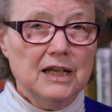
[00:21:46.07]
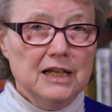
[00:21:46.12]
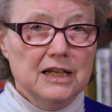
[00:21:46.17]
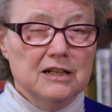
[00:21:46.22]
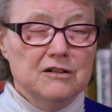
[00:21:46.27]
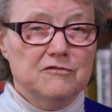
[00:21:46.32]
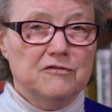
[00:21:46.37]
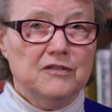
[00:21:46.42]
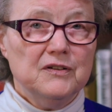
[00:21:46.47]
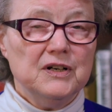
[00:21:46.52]

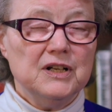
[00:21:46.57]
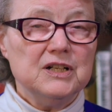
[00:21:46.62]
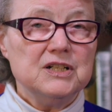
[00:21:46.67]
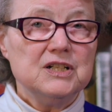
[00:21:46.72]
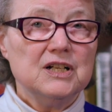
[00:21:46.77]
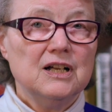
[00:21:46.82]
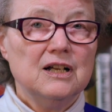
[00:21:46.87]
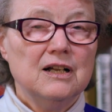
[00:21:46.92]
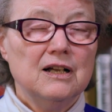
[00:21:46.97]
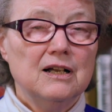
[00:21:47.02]

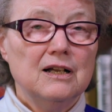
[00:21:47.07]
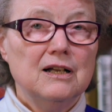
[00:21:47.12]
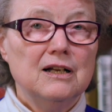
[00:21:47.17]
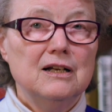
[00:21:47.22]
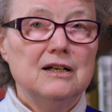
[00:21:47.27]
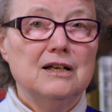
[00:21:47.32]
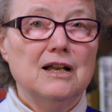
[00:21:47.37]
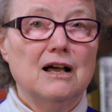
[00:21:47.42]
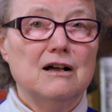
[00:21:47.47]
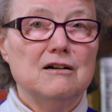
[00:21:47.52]
infinite
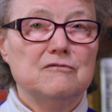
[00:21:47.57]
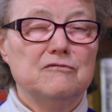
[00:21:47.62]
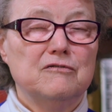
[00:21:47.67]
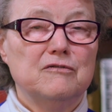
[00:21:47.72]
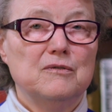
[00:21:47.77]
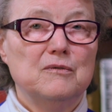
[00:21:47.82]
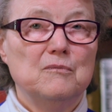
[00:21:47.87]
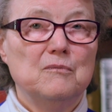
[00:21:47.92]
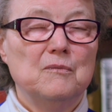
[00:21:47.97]
love.